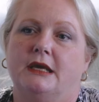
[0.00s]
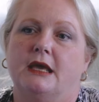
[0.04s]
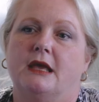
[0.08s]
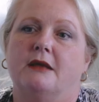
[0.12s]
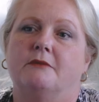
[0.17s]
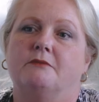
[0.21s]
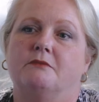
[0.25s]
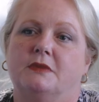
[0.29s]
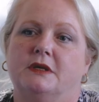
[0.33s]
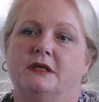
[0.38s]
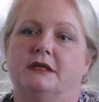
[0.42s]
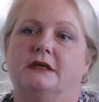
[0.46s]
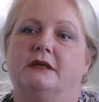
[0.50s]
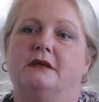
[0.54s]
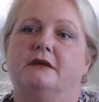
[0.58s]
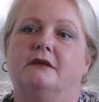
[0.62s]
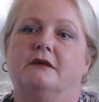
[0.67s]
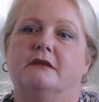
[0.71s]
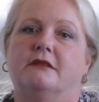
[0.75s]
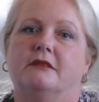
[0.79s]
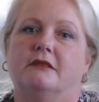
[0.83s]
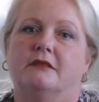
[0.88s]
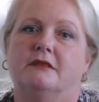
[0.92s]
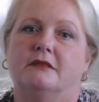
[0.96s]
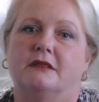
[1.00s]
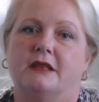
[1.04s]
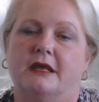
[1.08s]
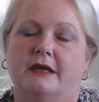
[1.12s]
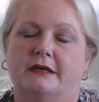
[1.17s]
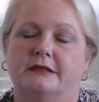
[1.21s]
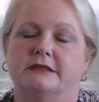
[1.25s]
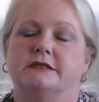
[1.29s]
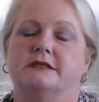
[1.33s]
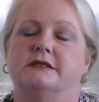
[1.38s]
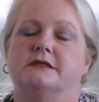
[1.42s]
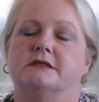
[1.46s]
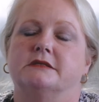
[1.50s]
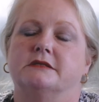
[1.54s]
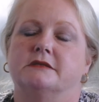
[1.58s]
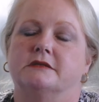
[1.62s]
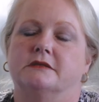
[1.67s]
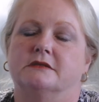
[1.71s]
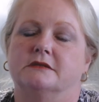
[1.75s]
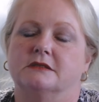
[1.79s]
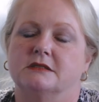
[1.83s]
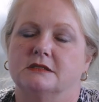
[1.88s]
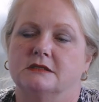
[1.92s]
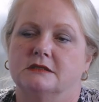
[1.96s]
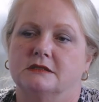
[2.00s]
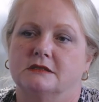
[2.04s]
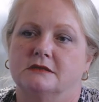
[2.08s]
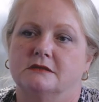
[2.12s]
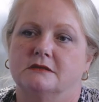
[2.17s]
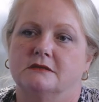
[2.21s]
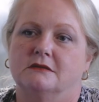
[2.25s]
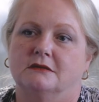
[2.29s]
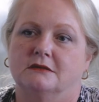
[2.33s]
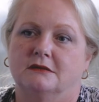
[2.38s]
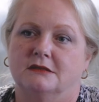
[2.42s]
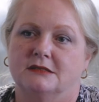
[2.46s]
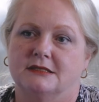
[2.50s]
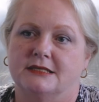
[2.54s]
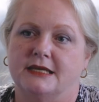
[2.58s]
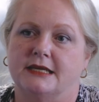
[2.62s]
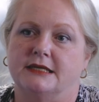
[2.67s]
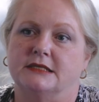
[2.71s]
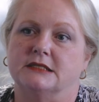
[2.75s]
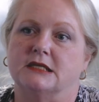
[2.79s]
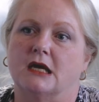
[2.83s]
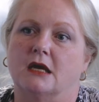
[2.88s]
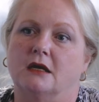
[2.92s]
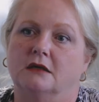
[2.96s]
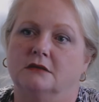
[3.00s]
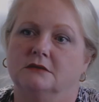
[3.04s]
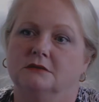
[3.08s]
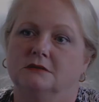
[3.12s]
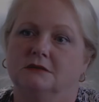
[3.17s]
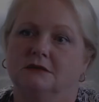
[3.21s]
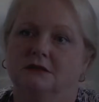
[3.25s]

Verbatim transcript: can be that assistance centre.